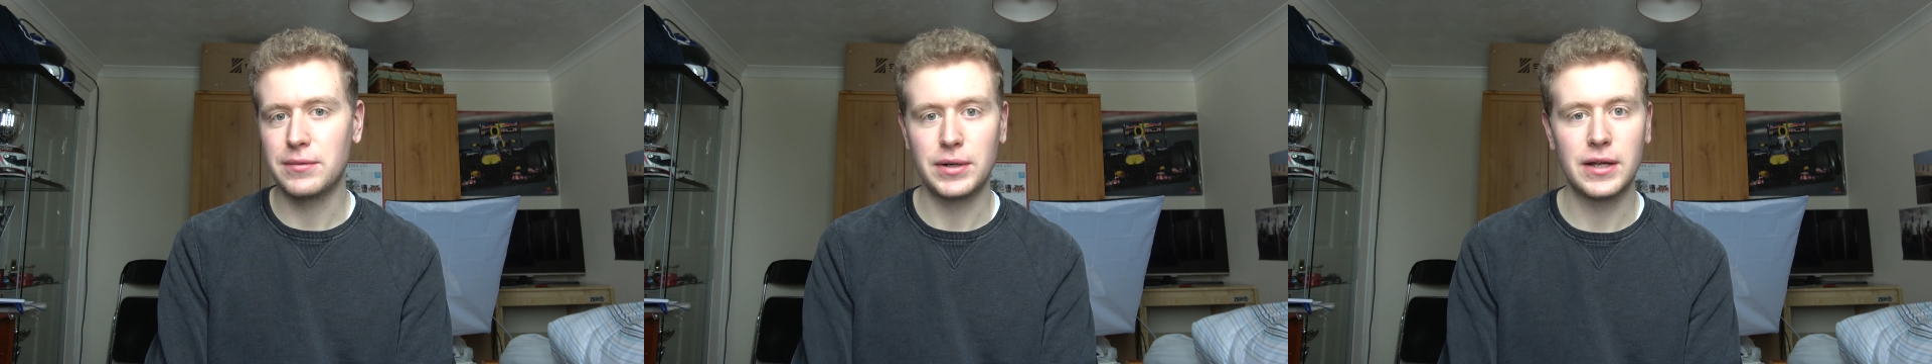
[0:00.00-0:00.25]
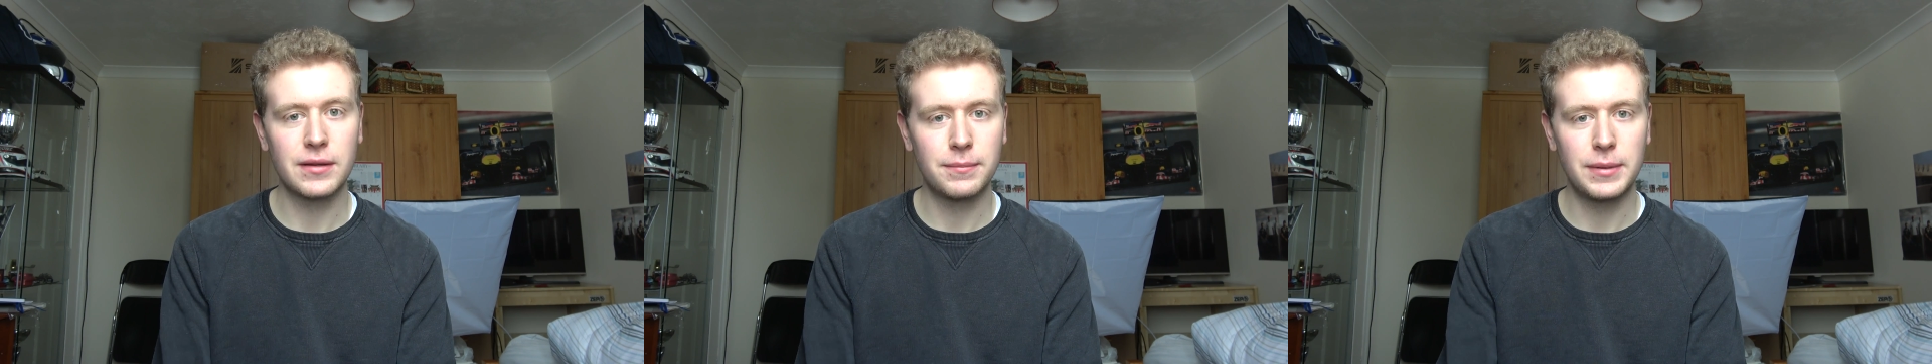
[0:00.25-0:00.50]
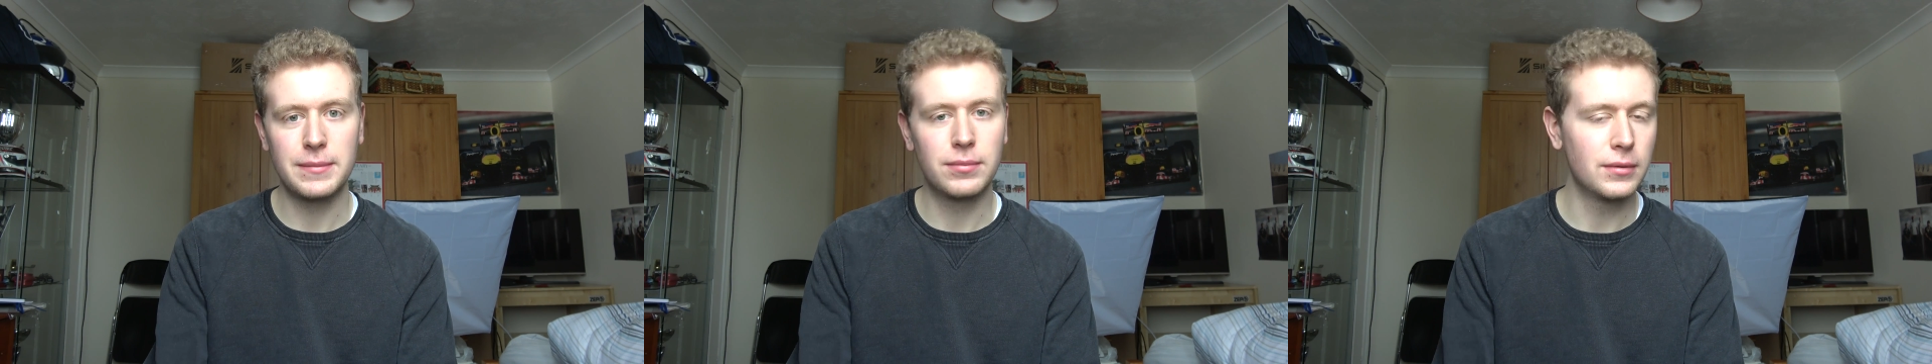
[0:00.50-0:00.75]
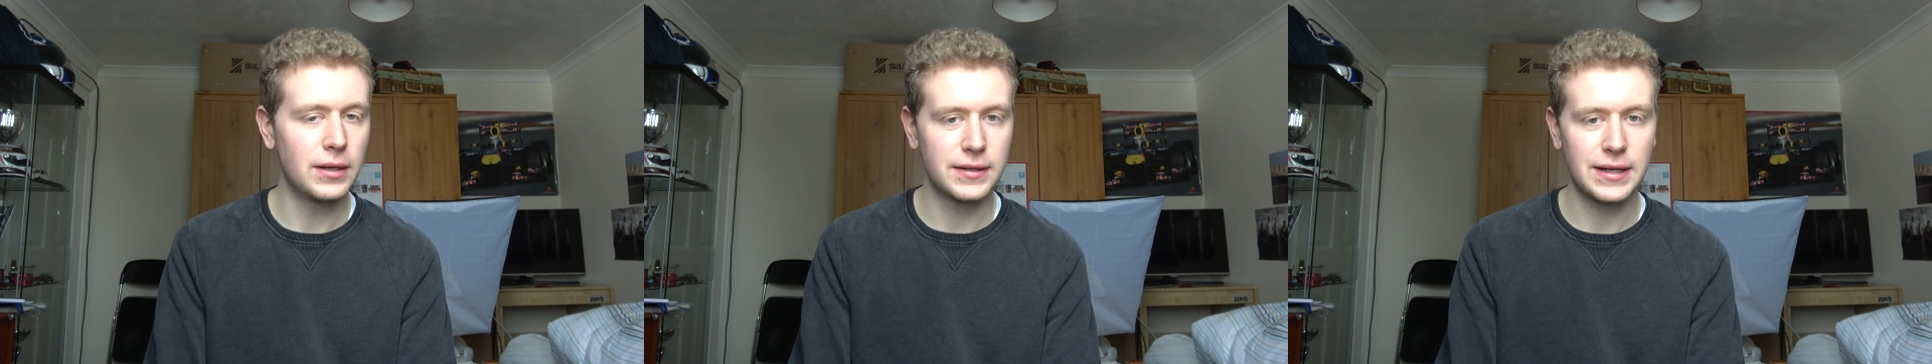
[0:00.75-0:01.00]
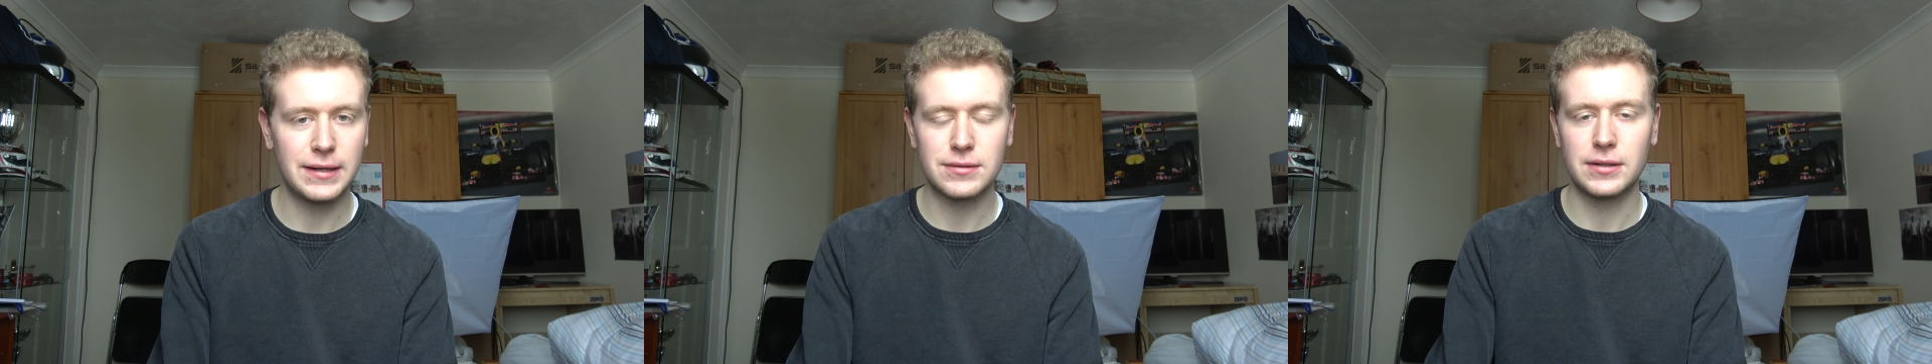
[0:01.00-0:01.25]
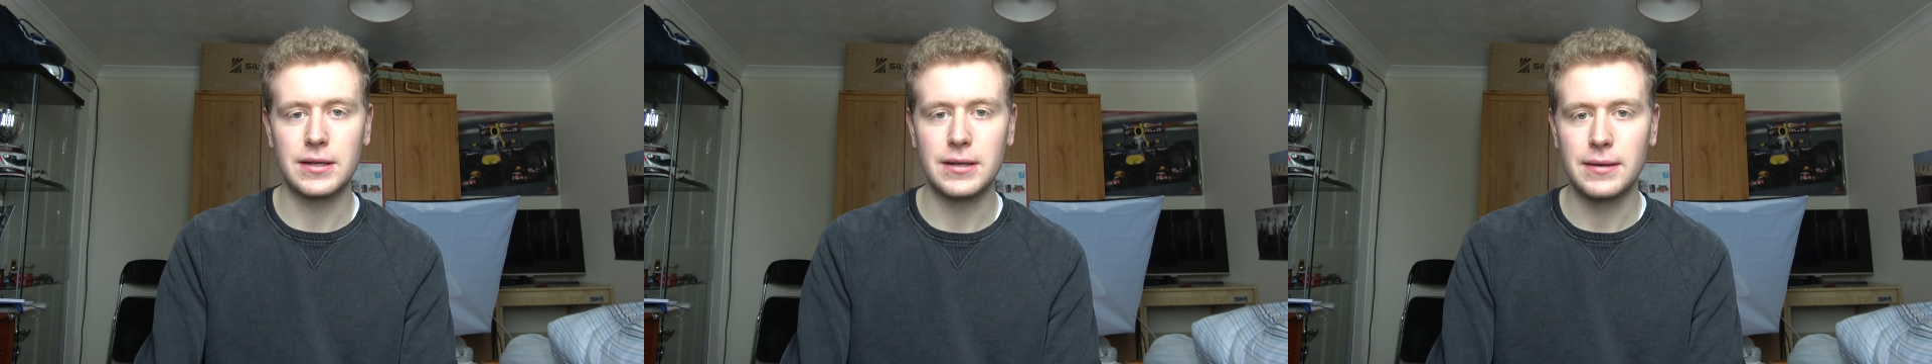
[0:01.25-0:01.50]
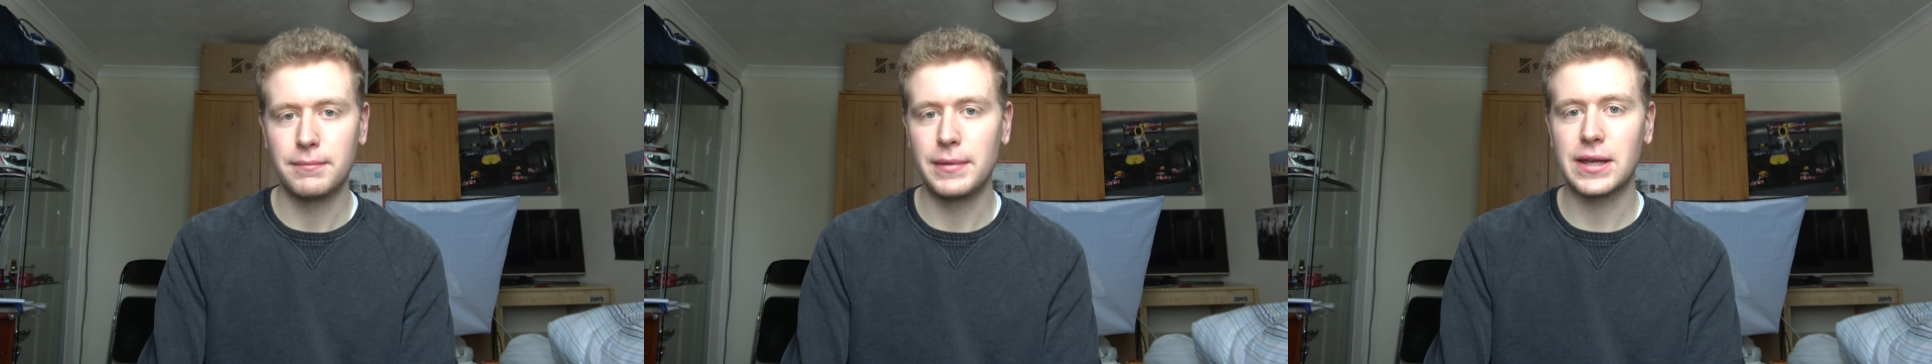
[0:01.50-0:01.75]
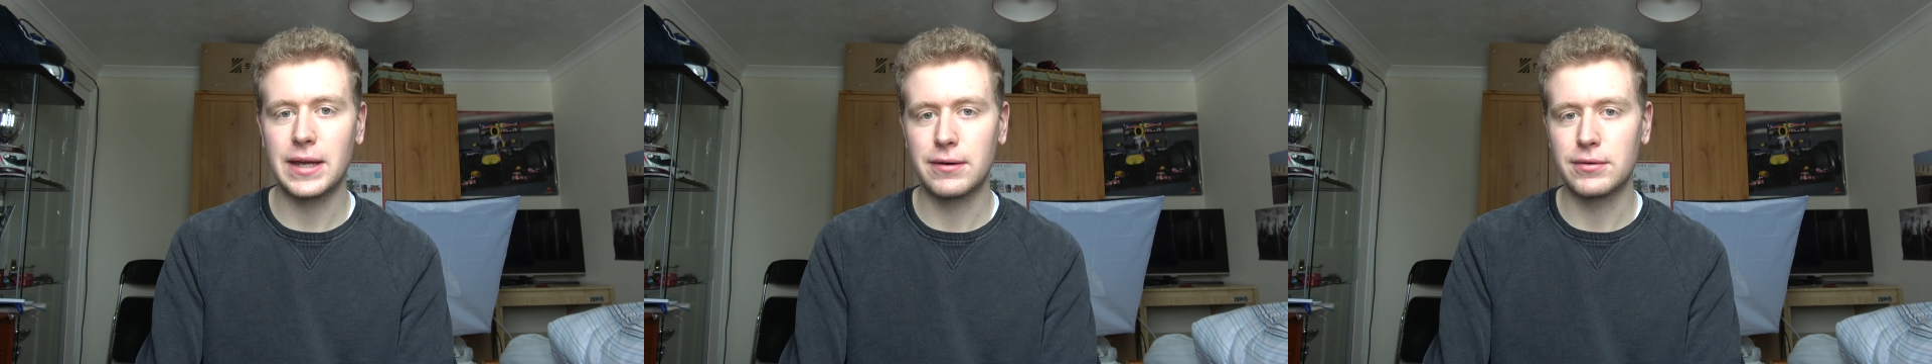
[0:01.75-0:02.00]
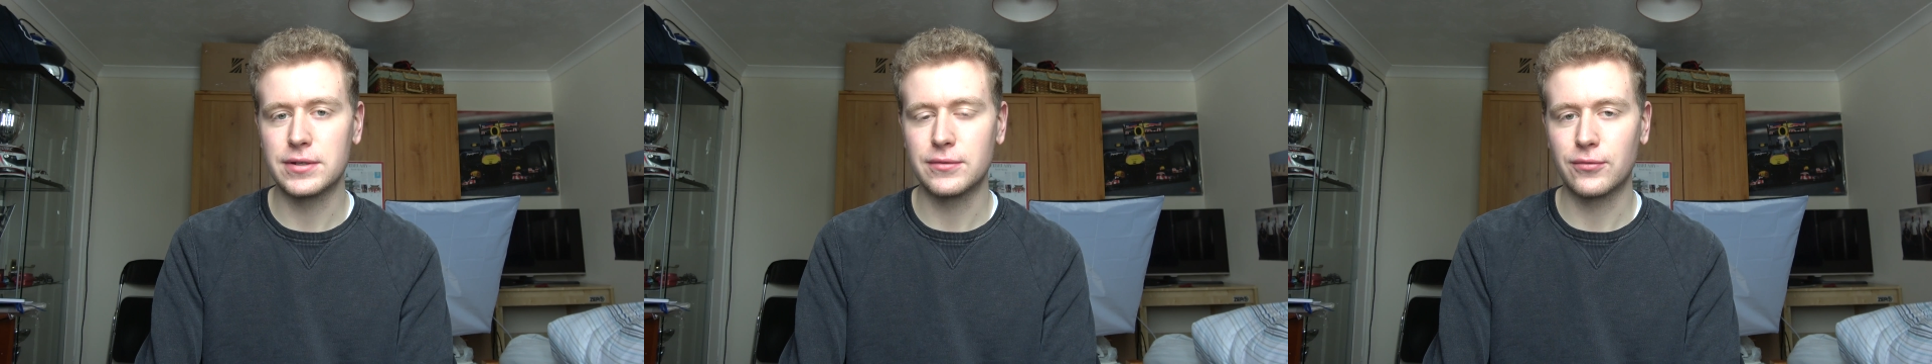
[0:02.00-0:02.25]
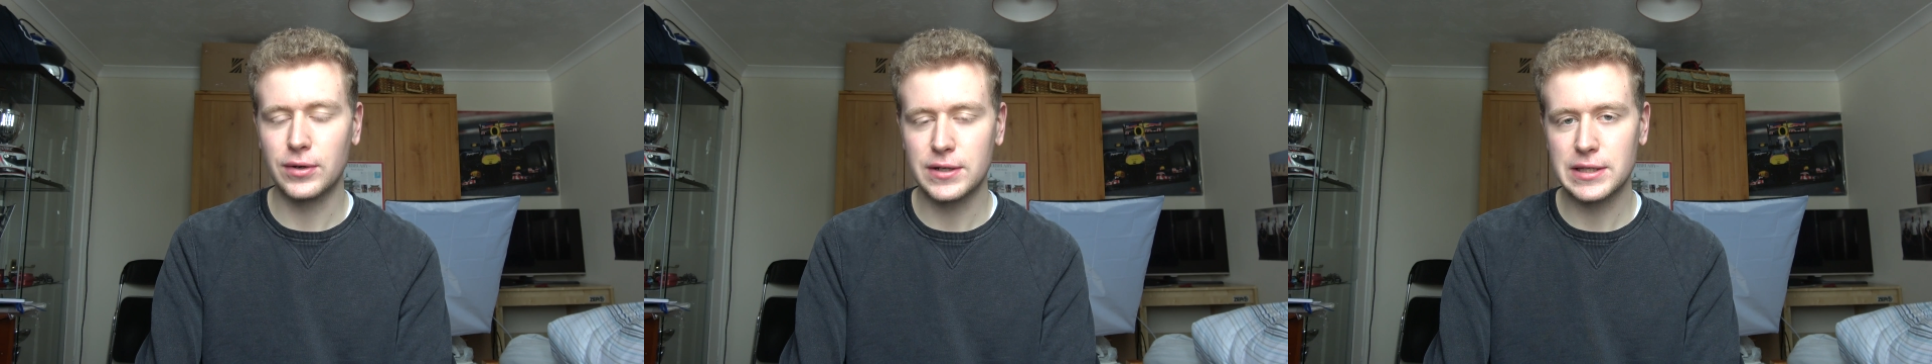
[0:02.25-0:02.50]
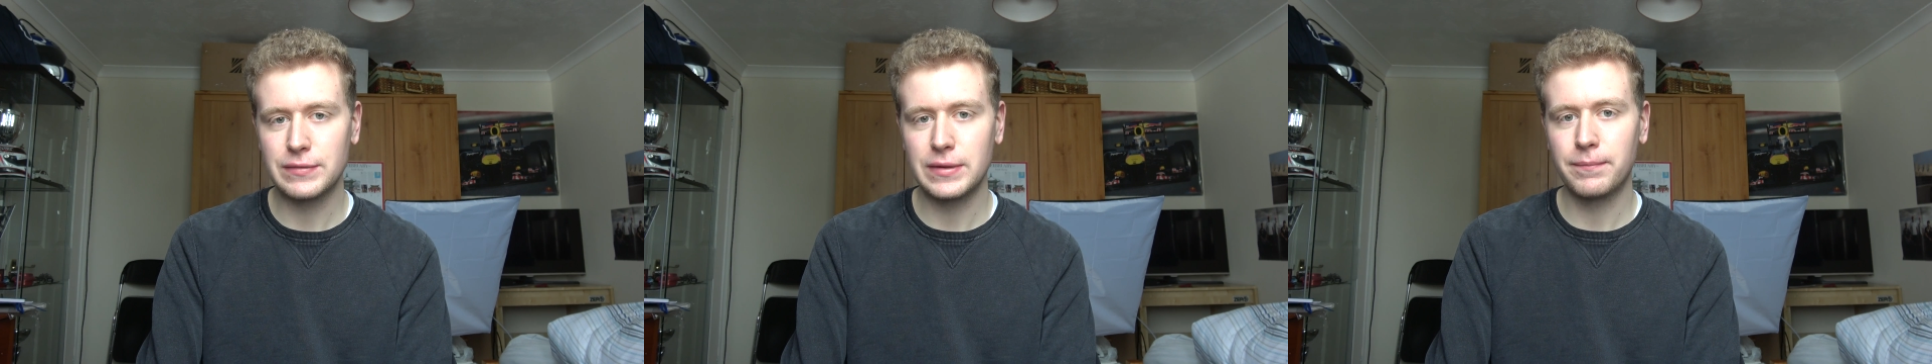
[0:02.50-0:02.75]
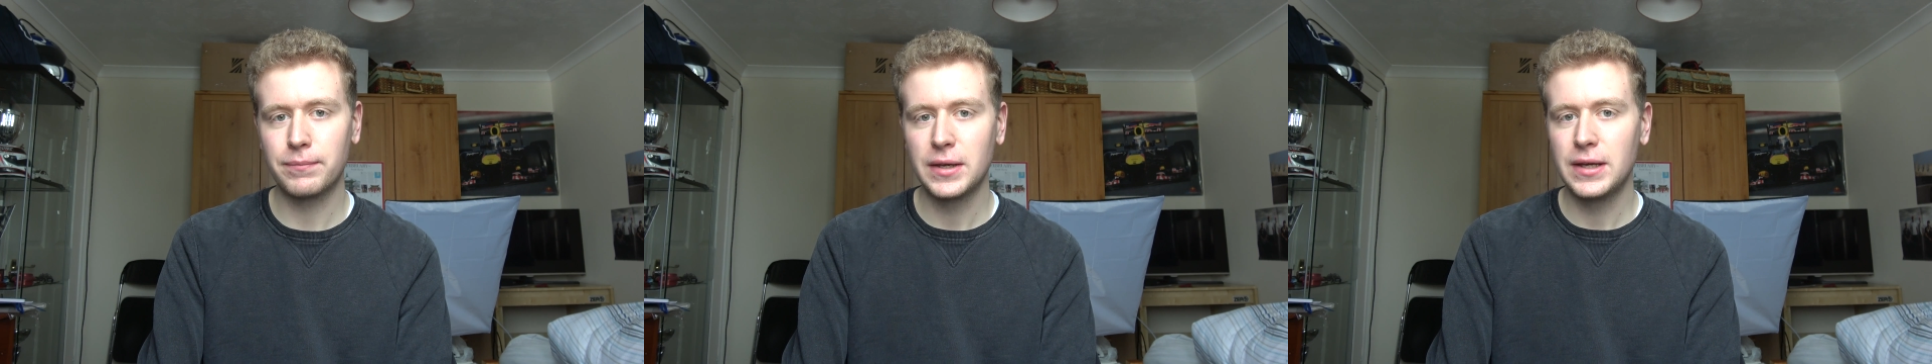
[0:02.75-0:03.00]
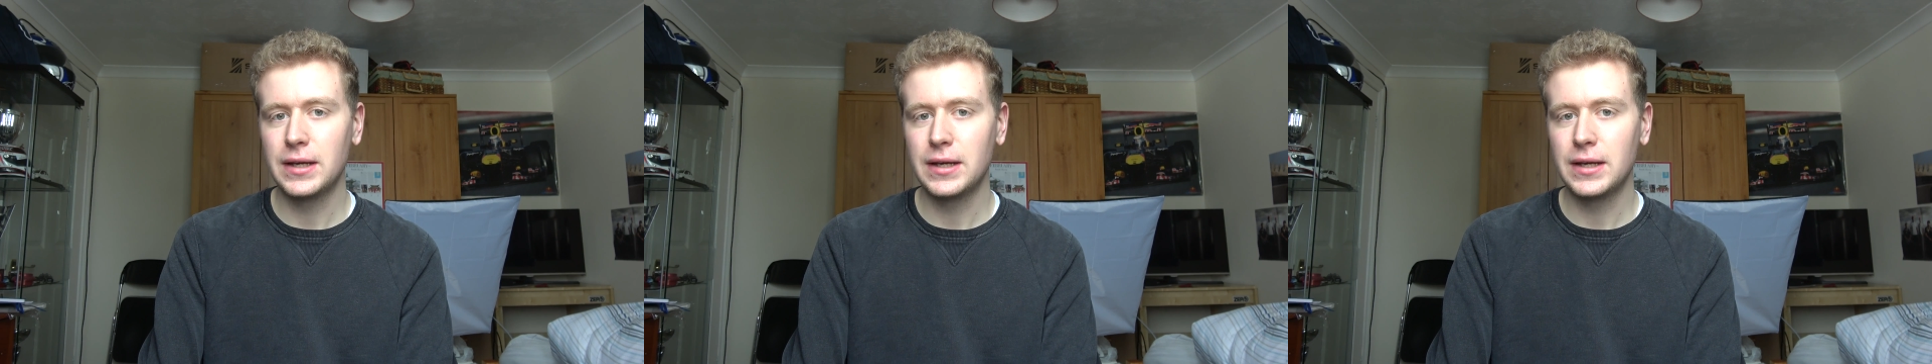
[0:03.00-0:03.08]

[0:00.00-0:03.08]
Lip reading: when other people undoubtedly make errors in front of him.